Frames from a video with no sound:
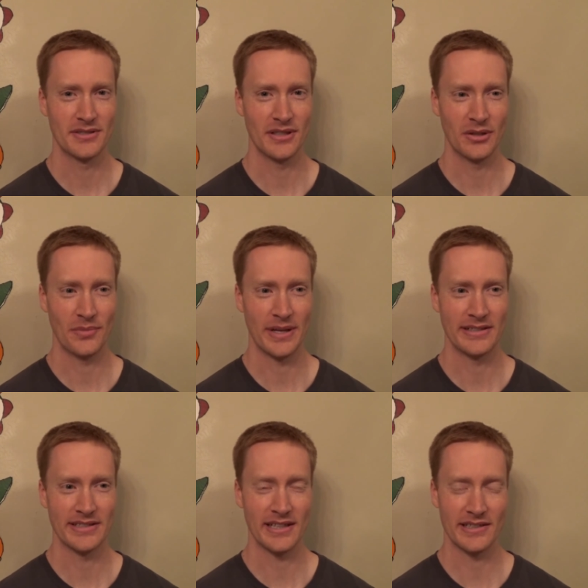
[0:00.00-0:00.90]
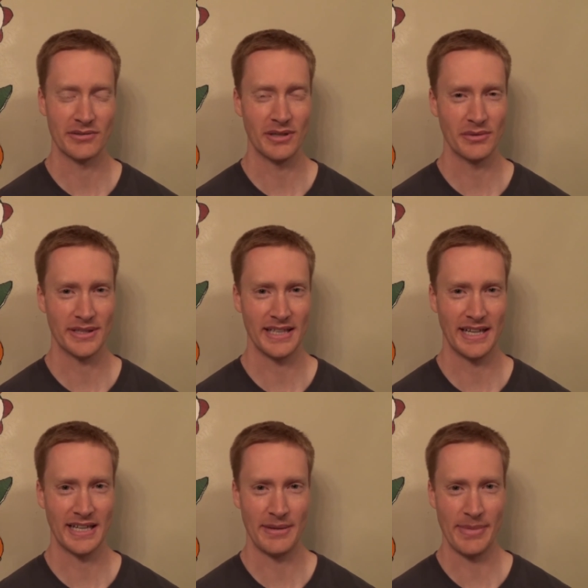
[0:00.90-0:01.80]
So I decided to run with
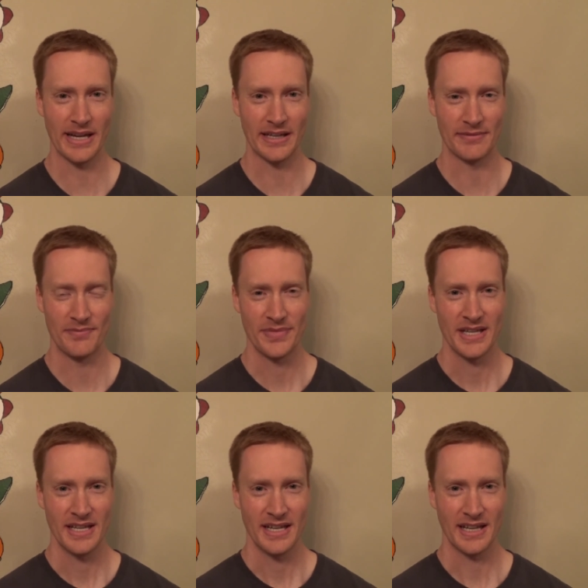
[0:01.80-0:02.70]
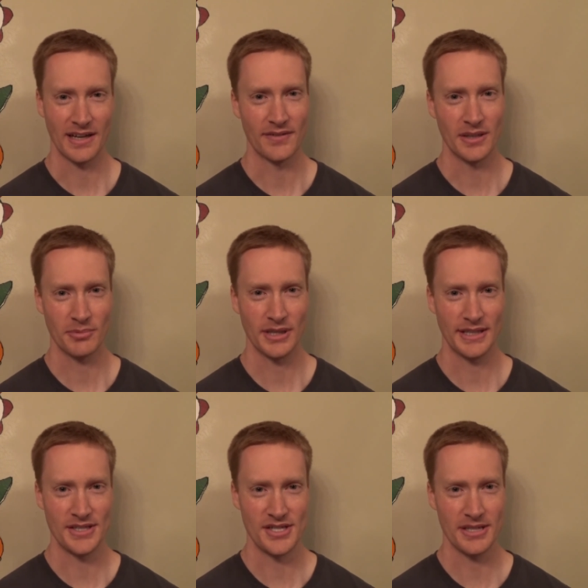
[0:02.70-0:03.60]
that and make a kind of an
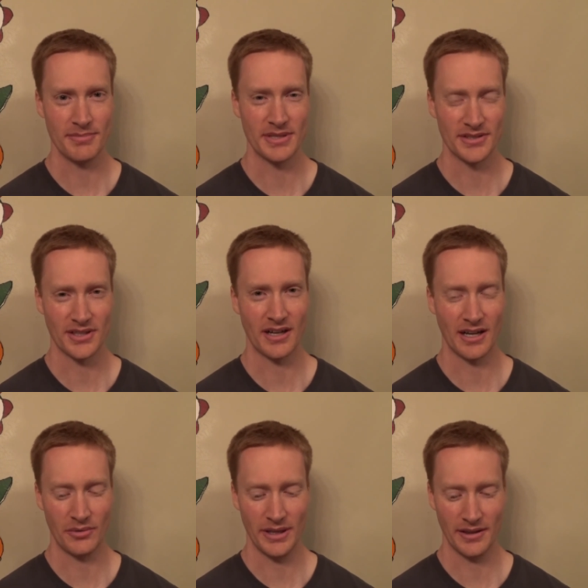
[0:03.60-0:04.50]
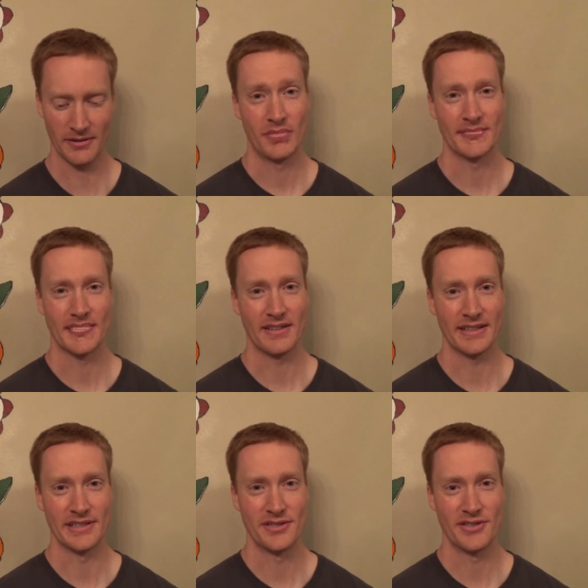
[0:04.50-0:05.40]
upgraded ship to start out with. Plus I
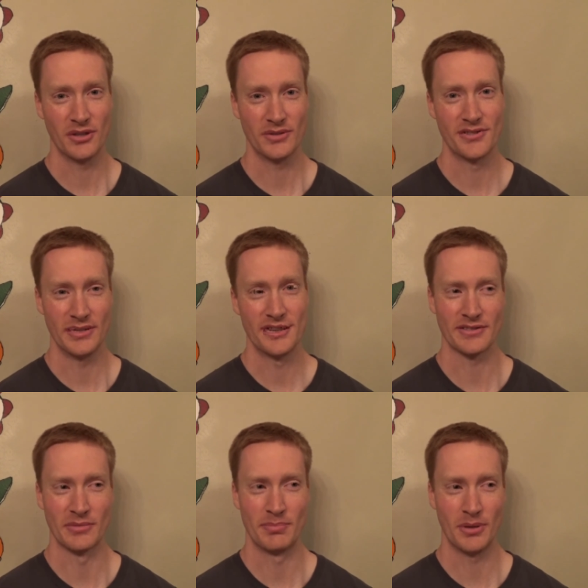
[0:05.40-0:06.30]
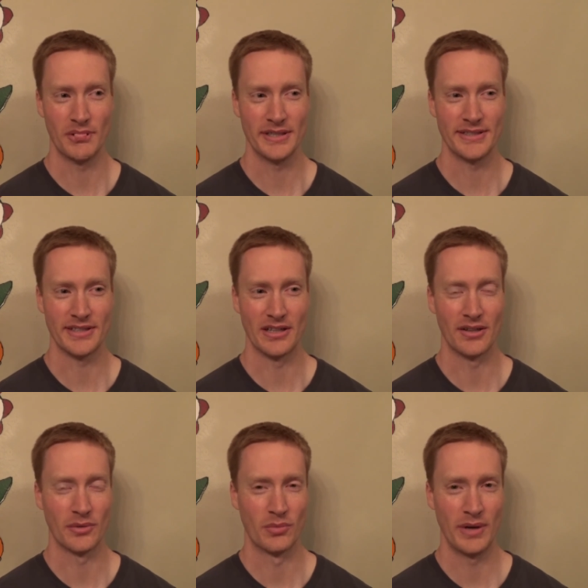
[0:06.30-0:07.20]
like the drones and the extra bullets and
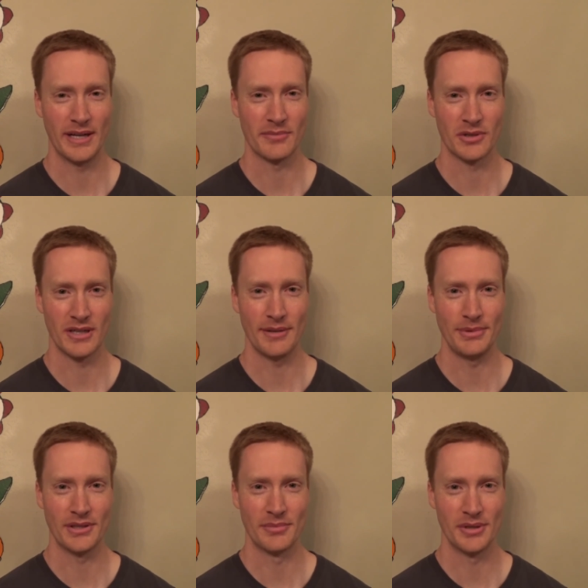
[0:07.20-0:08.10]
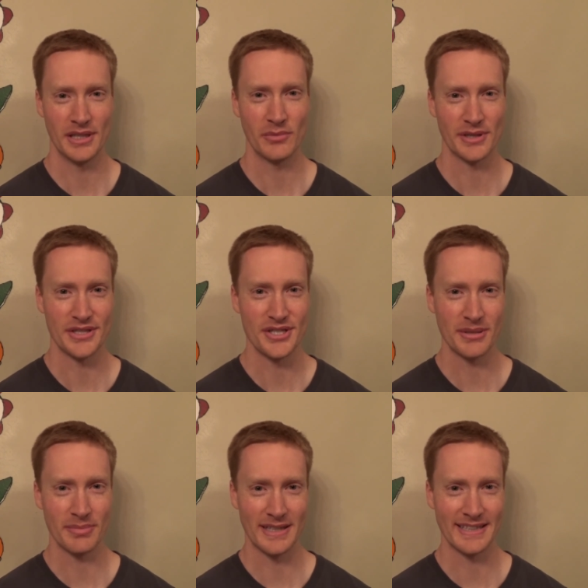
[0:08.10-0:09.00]
all the random crap you could put in with a
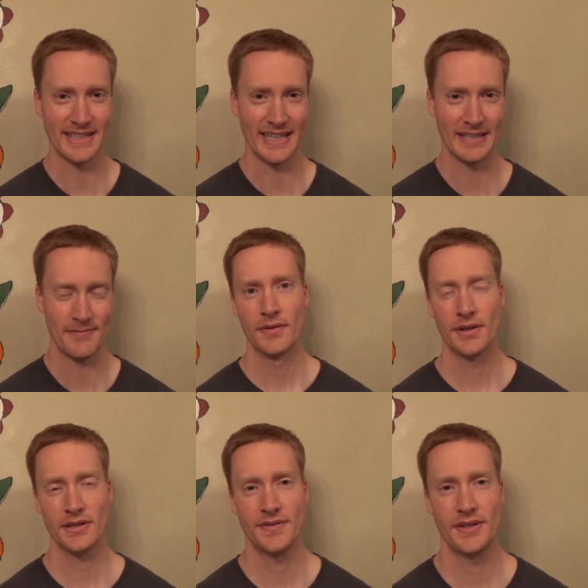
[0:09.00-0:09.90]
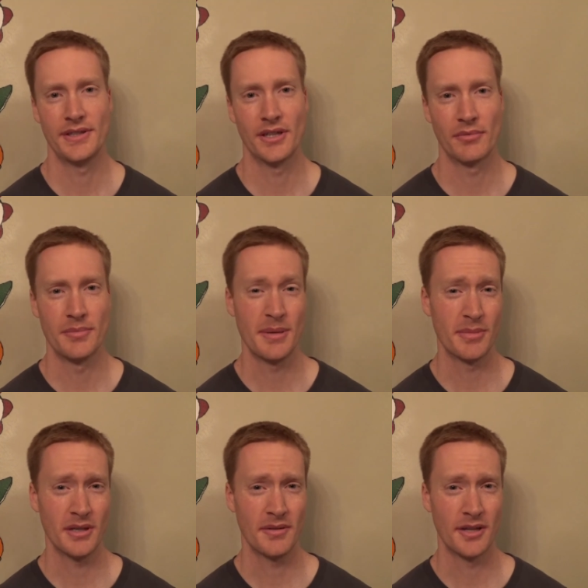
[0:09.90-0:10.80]
ship like that. For those of you that don't
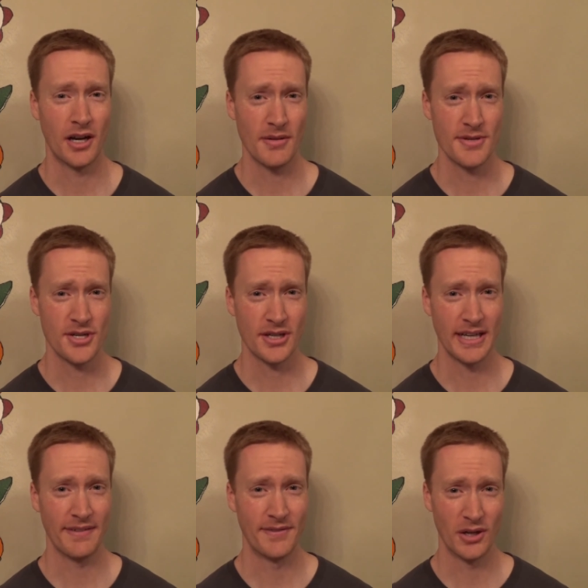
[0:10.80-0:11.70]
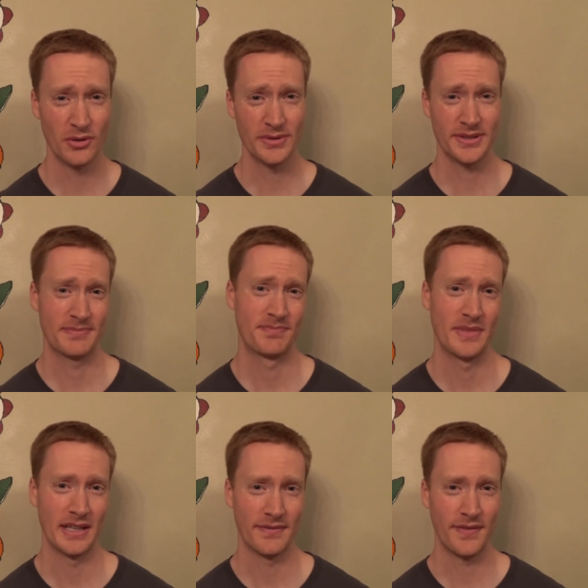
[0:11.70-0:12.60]
remember, the Harbinger can have drones
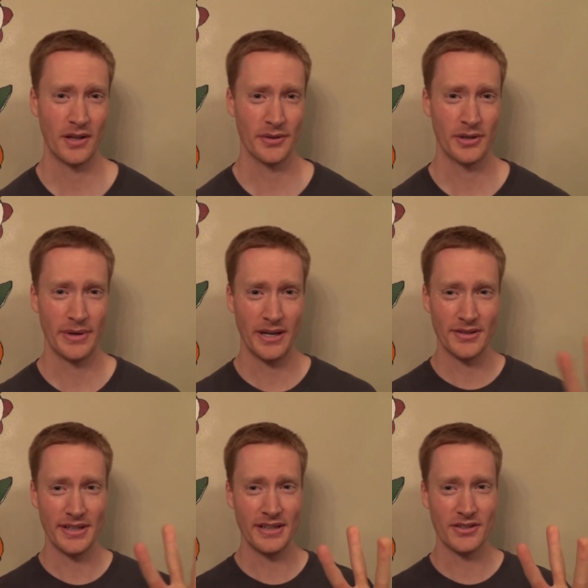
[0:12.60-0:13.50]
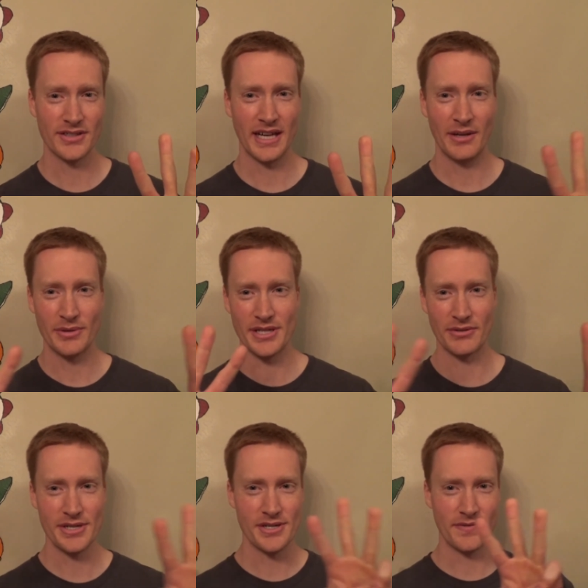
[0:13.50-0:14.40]
that can follow it around on either side, which
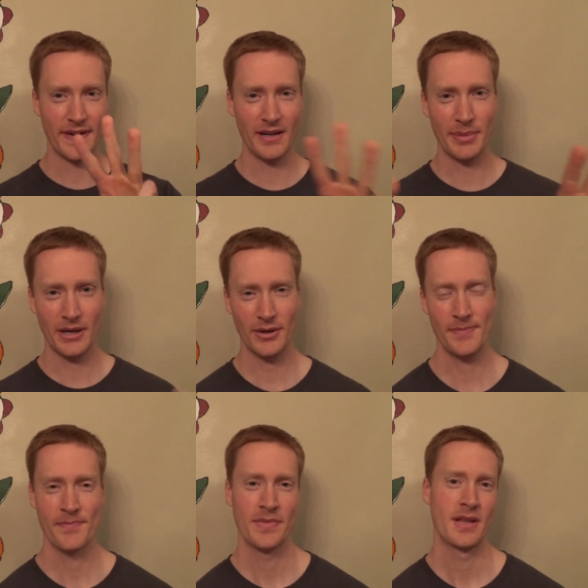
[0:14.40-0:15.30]
increase your firepower.